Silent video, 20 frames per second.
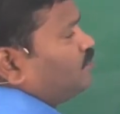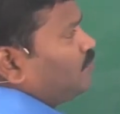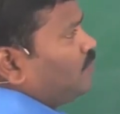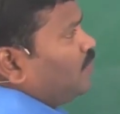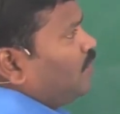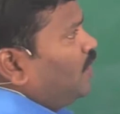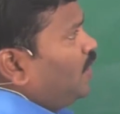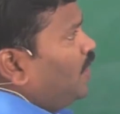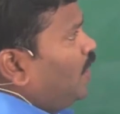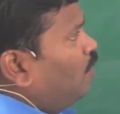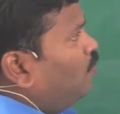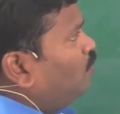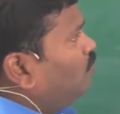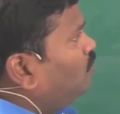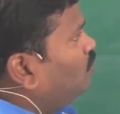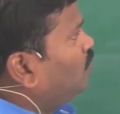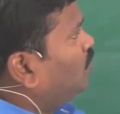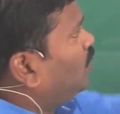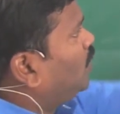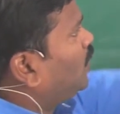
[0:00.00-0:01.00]
Now,
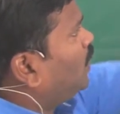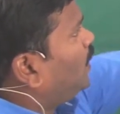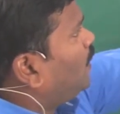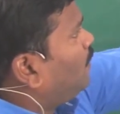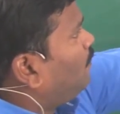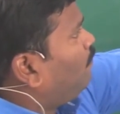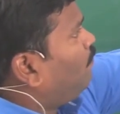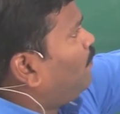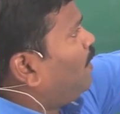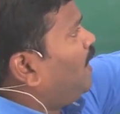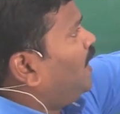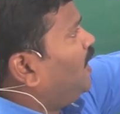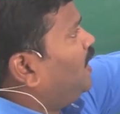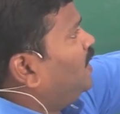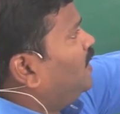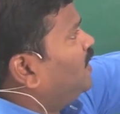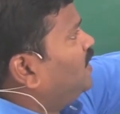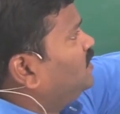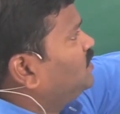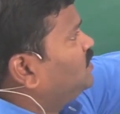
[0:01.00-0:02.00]

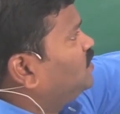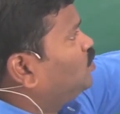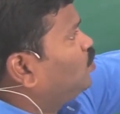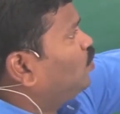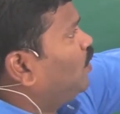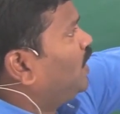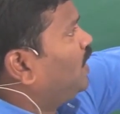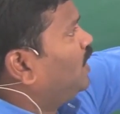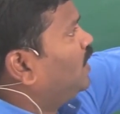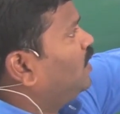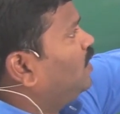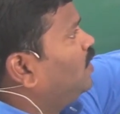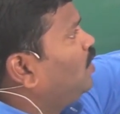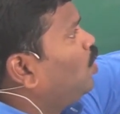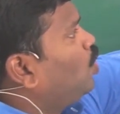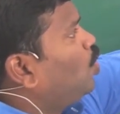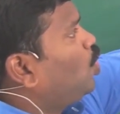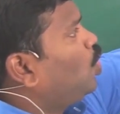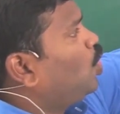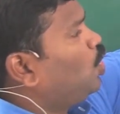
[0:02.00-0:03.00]
minus 1
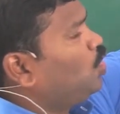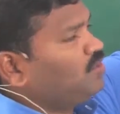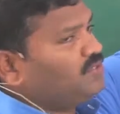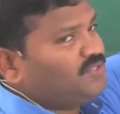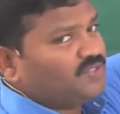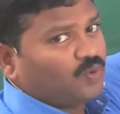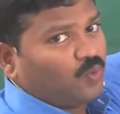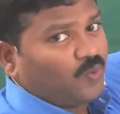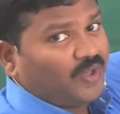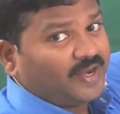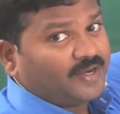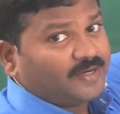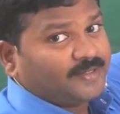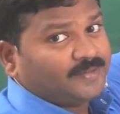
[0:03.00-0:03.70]
whole square.